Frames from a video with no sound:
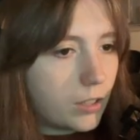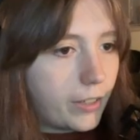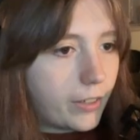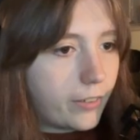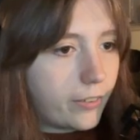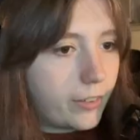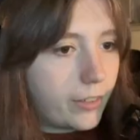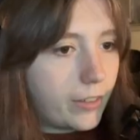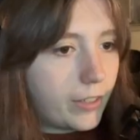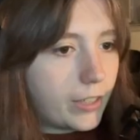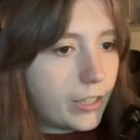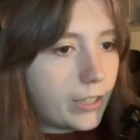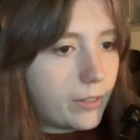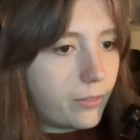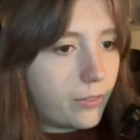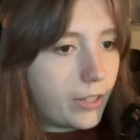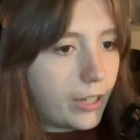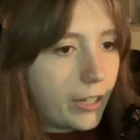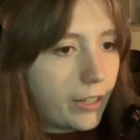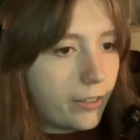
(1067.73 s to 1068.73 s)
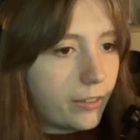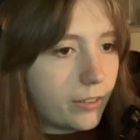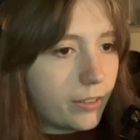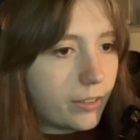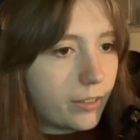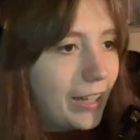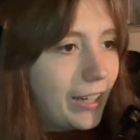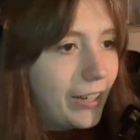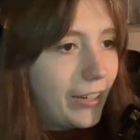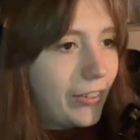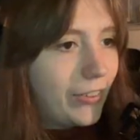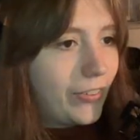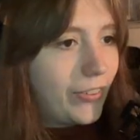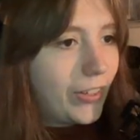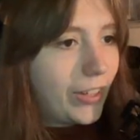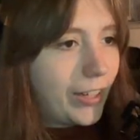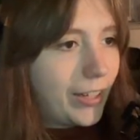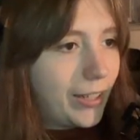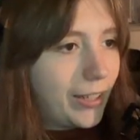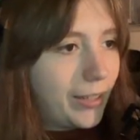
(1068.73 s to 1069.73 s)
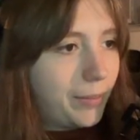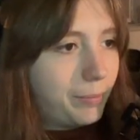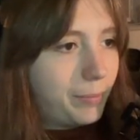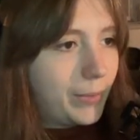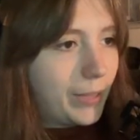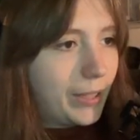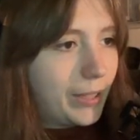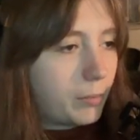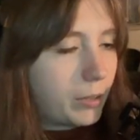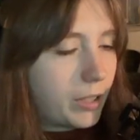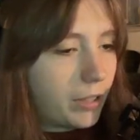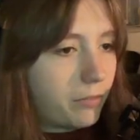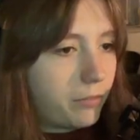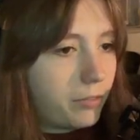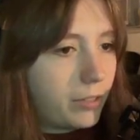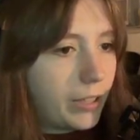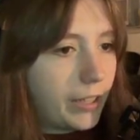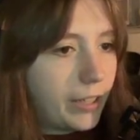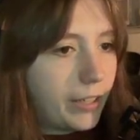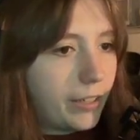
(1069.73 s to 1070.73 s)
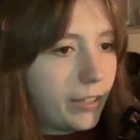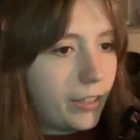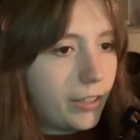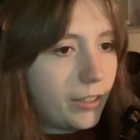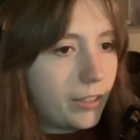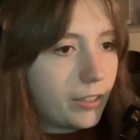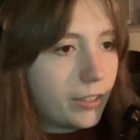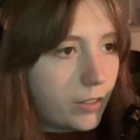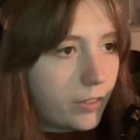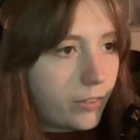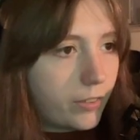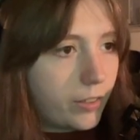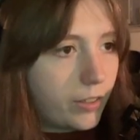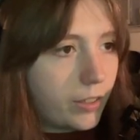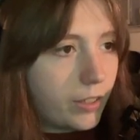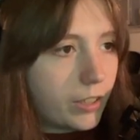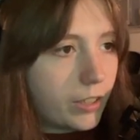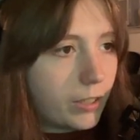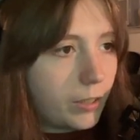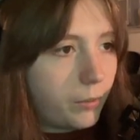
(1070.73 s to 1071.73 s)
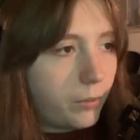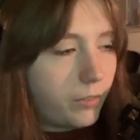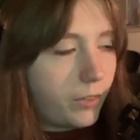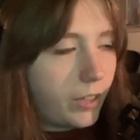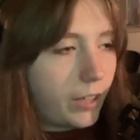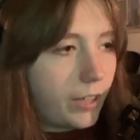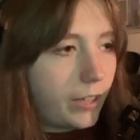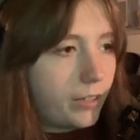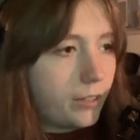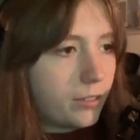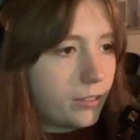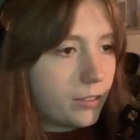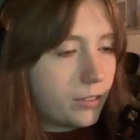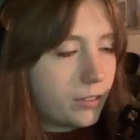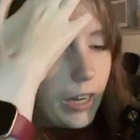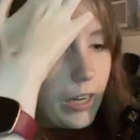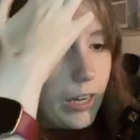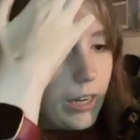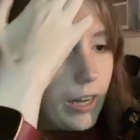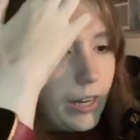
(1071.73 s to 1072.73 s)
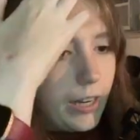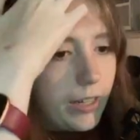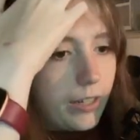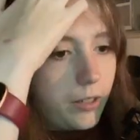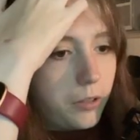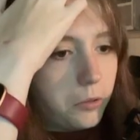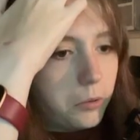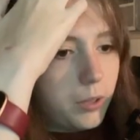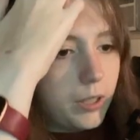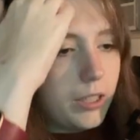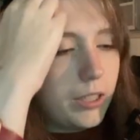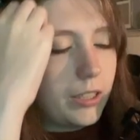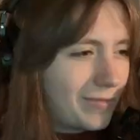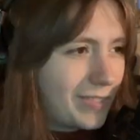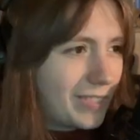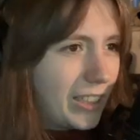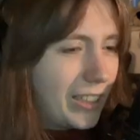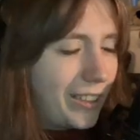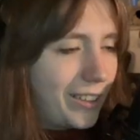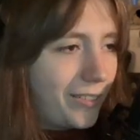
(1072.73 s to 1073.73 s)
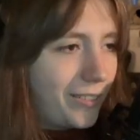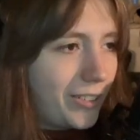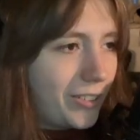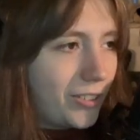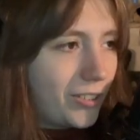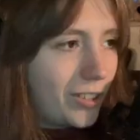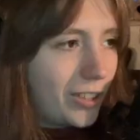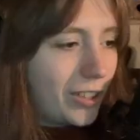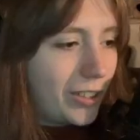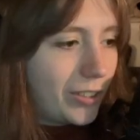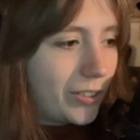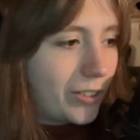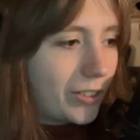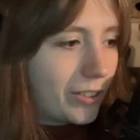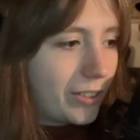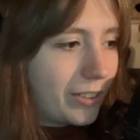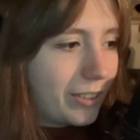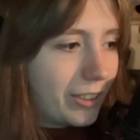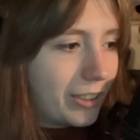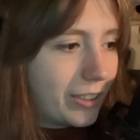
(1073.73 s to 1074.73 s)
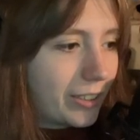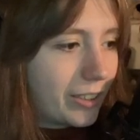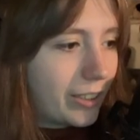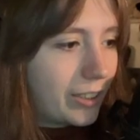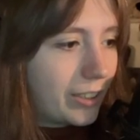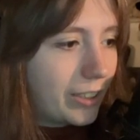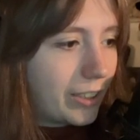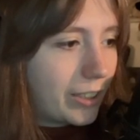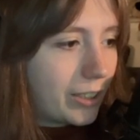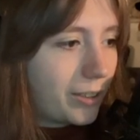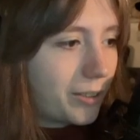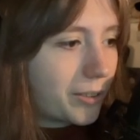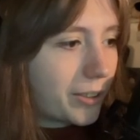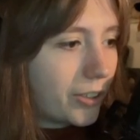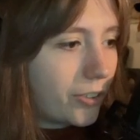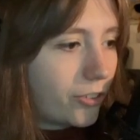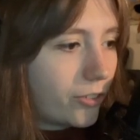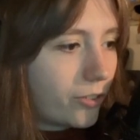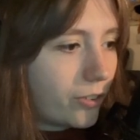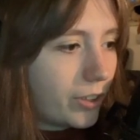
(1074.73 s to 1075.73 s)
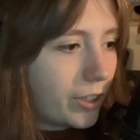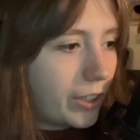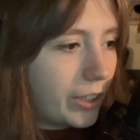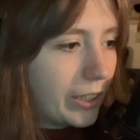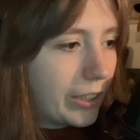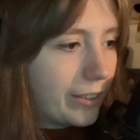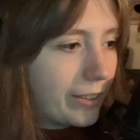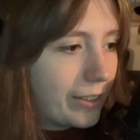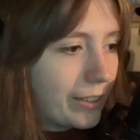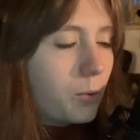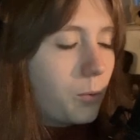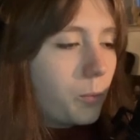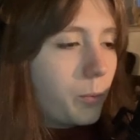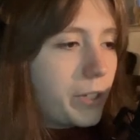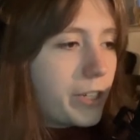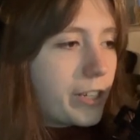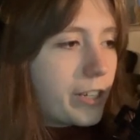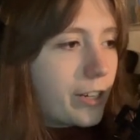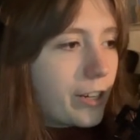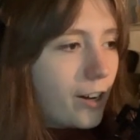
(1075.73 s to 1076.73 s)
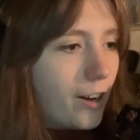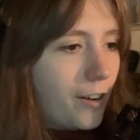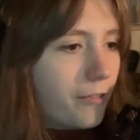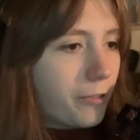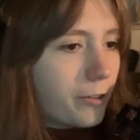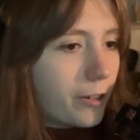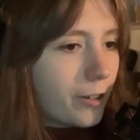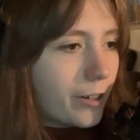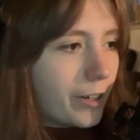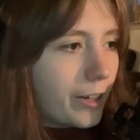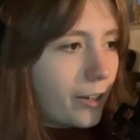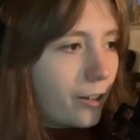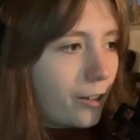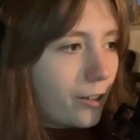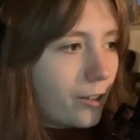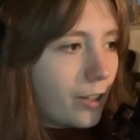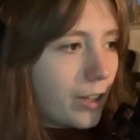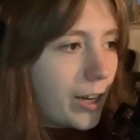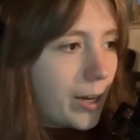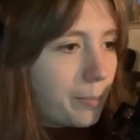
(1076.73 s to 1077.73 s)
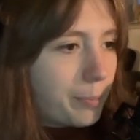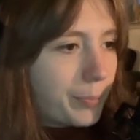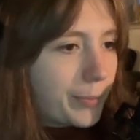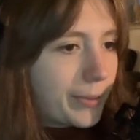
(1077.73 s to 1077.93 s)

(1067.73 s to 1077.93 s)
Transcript: Extend the eaves out. And, make it flatter. Extend the eaves out. And now... what trees are on here? Kind of like oakish trees. We cover it all up.